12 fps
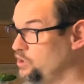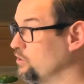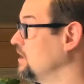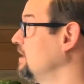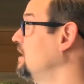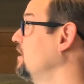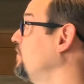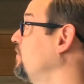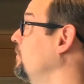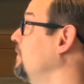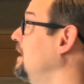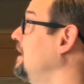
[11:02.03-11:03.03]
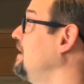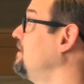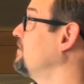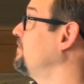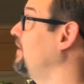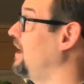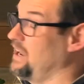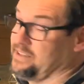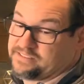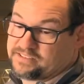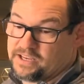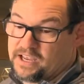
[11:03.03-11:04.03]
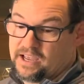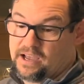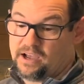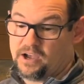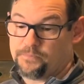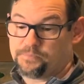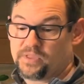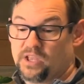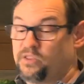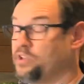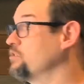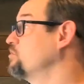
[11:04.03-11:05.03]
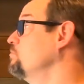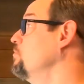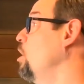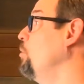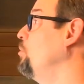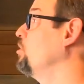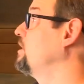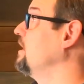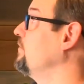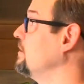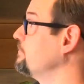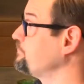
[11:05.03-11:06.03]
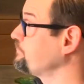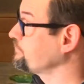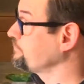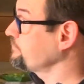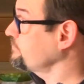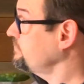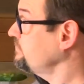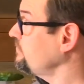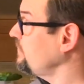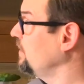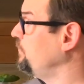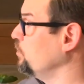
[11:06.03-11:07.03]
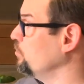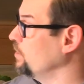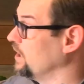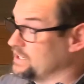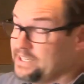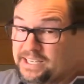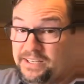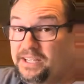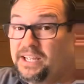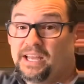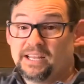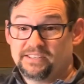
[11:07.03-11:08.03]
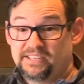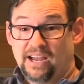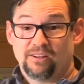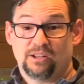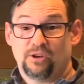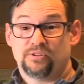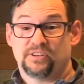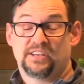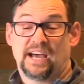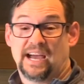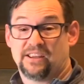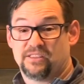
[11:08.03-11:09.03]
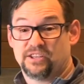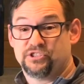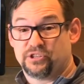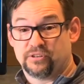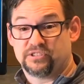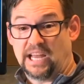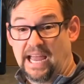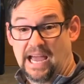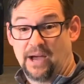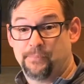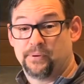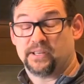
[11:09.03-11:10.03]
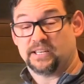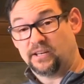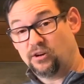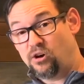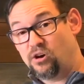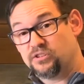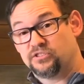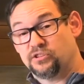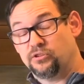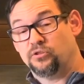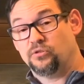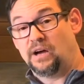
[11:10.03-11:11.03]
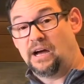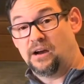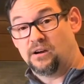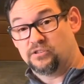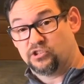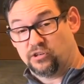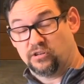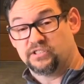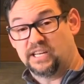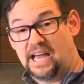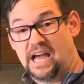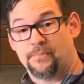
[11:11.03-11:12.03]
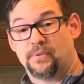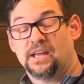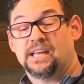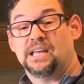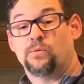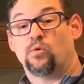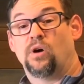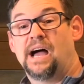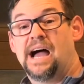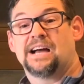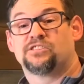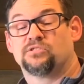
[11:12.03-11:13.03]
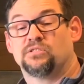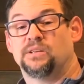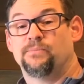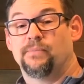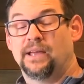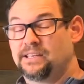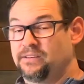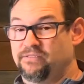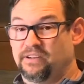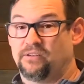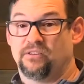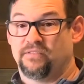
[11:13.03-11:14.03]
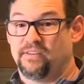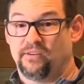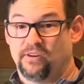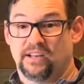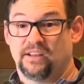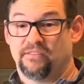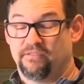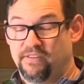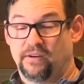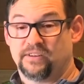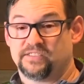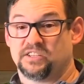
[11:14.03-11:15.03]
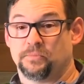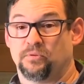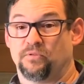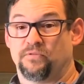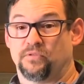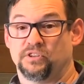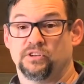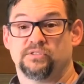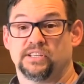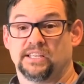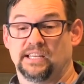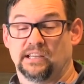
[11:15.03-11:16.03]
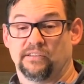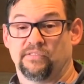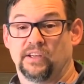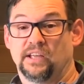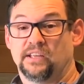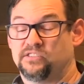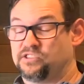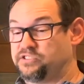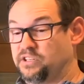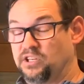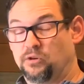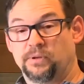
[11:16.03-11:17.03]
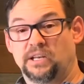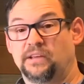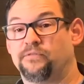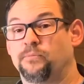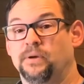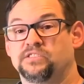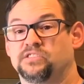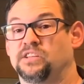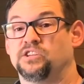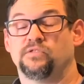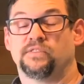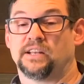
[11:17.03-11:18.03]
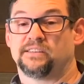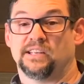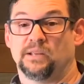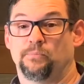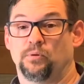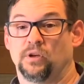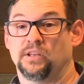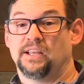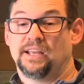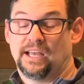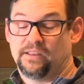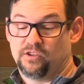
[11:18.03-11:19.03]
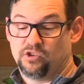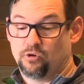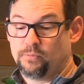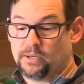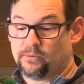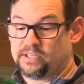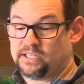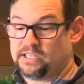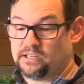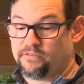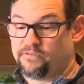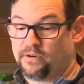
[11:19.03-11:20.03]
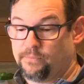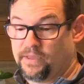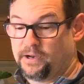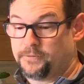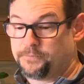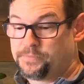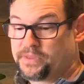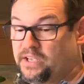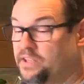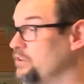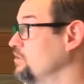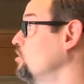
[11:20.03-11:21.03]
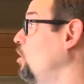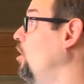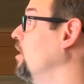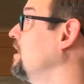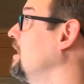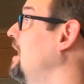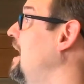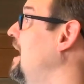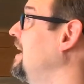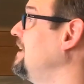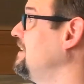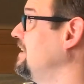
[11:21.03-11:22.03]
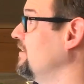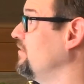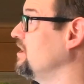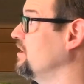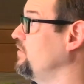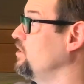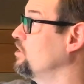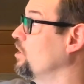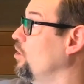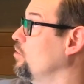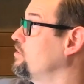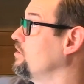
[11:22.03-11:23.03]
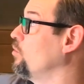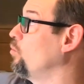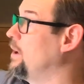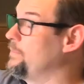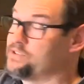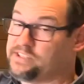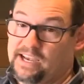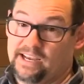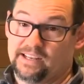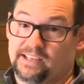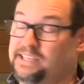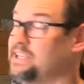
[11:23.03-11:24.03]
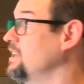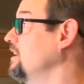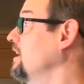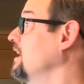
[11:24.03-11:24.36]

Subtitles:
You can give from any device. There's mobile giving. If you, again, download the Tithely Church app, get onto our church app, it will actually make it very, very, very simple for you to give. Just a little bit of information that you've got to input, and then you'll be able to give from there. There's online giving. If you go to the website, again,